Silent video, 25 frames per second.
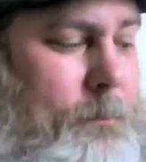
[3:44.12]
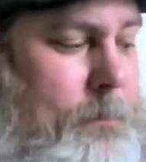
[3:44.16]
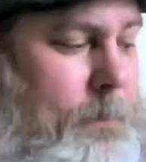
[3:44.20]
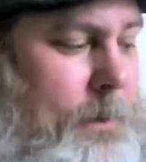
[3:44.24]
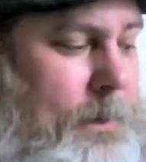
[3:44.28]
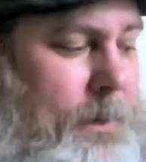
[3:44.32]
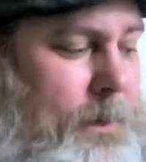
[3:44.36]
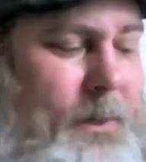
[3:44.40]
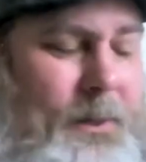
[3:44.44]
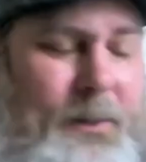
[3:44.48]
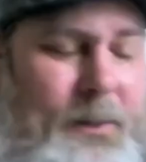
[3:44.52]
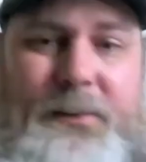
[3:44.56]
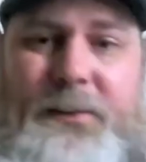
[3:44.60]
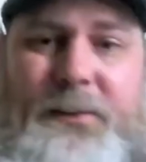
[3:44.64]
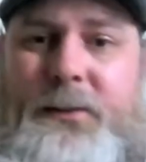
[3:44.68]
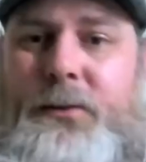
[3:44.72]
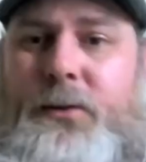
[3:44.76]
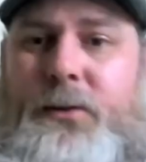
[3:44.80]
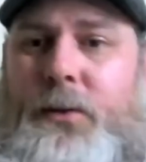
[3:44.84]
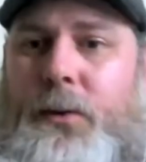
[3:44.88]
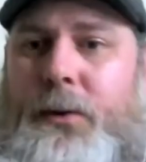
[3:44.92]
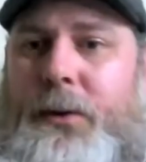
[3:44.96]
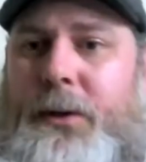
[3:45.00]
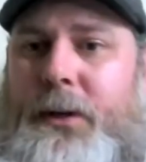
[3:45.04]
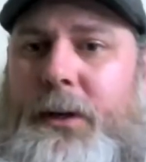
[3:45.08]
As
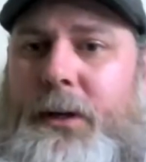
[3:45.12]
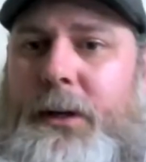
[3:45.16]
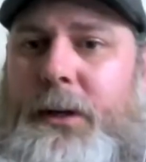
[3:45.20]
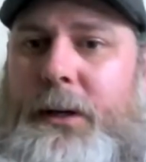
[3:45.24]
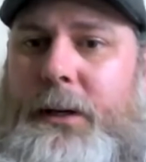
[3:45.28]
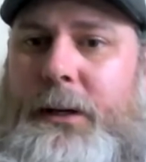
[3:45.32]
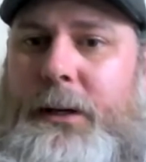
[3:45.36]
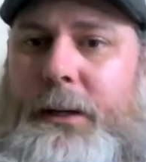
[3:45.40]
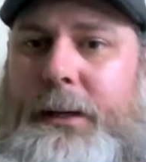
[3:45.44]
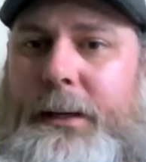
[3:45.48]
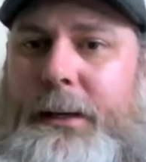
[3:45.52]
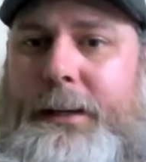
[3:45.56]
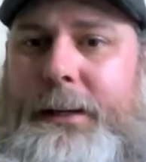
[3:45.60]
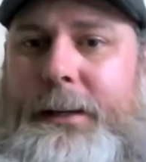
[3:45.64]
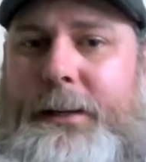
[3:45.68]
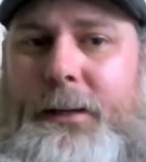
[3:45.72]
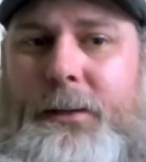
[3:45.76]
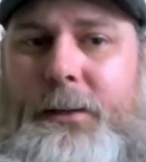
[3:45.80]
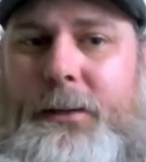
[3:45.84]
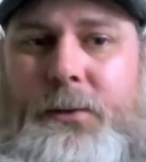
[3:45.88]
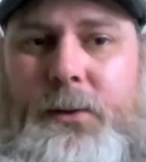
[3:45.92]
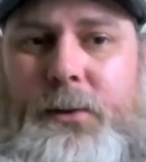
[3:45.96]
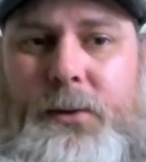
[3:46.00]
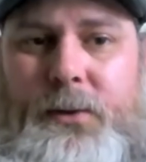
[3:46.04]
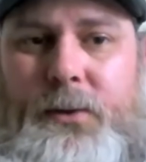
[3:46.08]
Julia
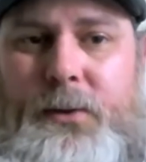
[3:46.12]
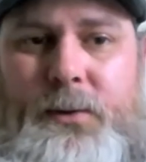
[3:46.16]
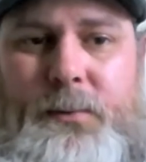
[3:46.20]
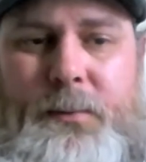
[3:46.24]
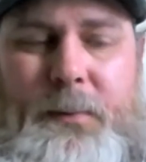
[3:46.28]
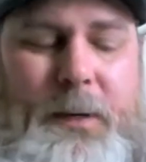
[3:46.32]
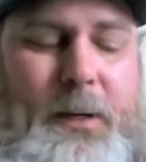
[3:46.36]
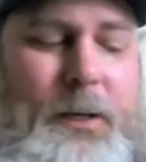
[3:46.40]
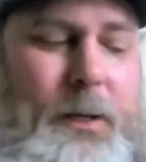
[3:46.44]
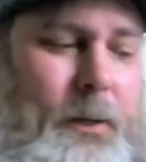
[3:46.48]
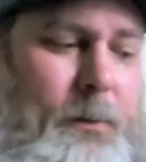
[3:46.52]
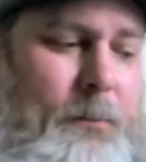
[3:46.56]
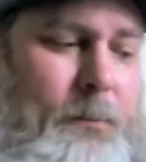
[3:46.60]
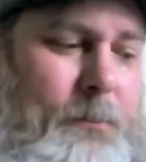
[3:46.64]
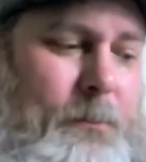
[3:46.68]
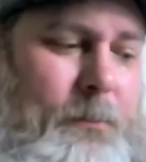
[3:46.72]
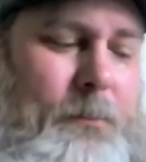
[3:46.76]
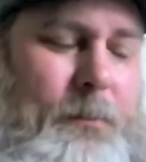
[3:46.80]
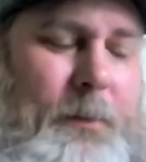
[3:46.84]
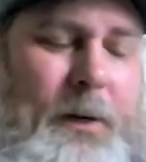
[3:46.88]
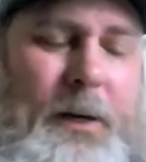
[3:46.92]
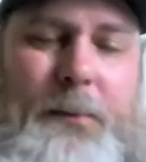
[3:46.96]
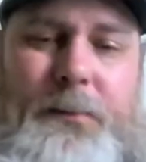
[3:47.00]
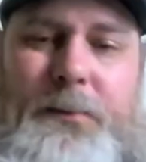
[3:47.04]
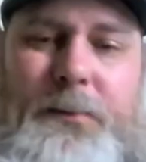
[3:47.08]
introduced me,
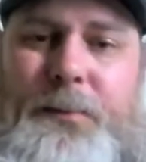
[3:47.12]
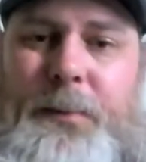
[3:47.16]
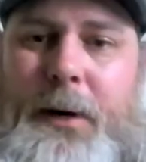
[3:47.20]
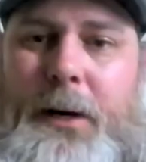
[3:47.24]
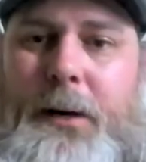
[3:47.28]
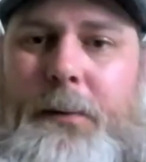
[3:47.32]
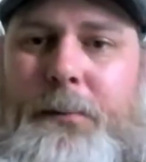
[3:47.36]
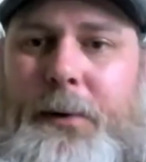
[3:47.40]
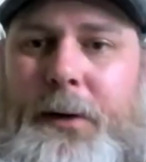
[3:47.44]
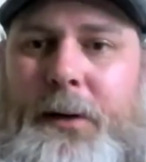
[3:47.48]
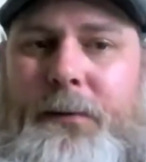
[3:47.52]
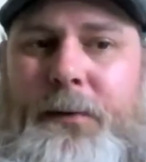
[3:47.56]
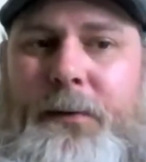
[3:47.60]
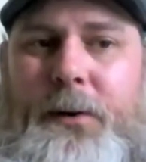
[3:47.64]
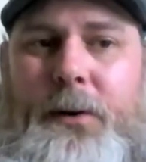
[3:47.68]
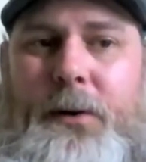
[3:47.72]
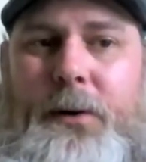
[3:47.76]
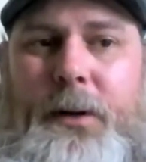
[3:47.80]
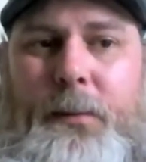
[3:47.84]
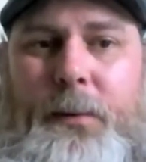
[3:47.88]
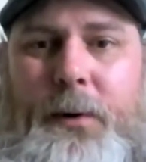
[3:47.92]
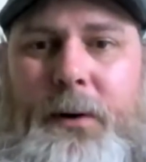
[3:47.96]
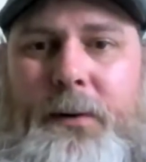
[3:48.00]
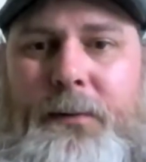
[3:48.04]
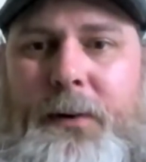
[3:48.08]
my name is Brian Bickford. I
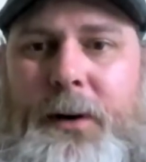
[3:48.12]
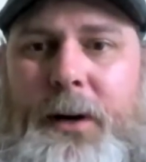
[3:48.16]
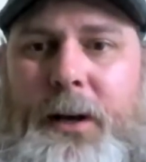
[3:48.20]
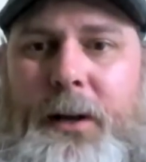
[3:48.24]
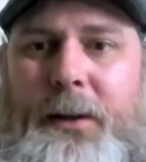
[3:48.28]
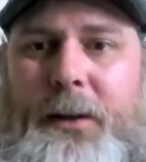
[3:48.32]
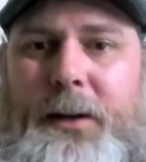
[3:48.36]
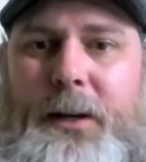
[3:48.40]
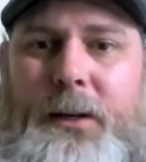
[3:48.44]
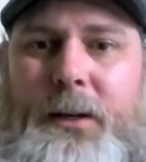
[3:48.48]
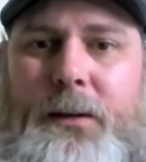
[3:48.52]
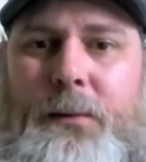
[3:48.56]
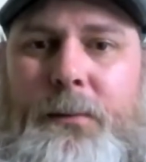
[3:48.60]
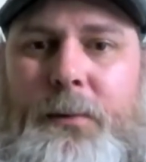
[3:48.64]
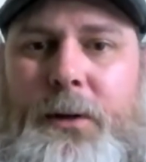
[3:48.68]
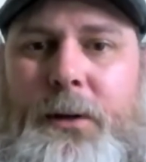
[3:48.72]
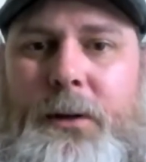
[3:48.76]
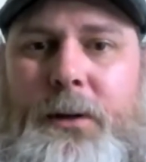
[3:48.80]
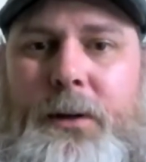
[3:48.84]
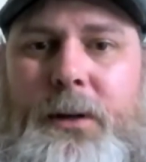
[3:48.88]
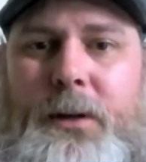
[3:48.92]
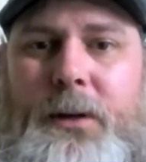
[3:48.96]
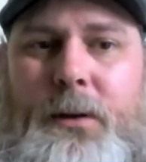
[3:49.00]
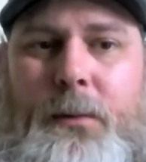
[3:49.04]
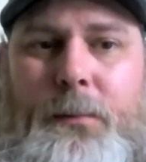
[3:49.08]
work for Elliott
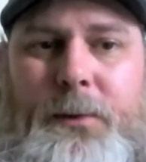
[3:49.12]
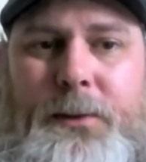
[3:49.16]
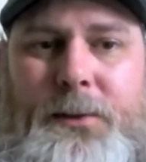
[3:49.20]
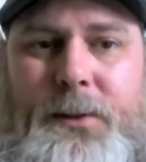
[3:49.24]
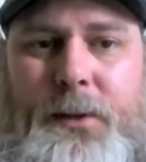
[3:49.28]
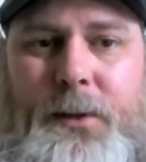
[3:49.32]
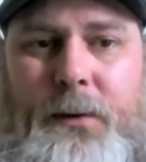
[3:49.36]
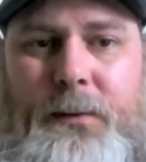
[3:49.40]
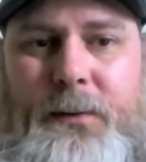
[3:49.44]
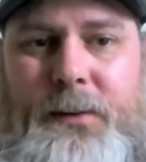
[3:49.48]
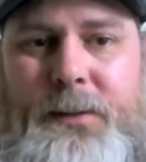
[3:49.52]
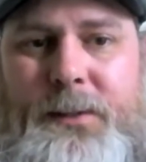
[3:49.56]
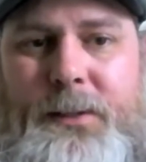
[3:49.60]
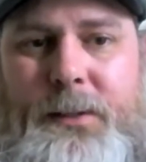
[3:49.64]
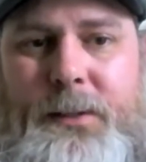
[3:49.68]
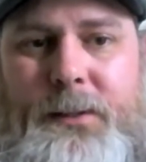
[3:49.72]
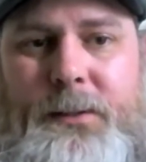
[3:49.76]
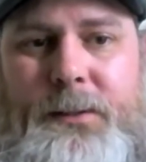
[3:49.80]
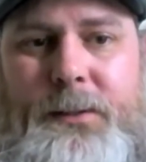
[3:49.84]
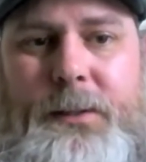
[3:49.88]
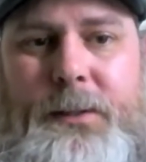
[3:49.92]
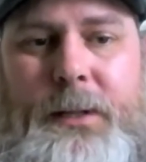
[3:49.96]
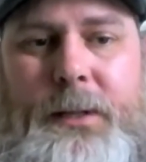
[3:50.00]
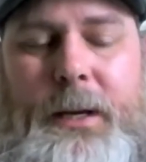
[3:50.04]
Community Human Services.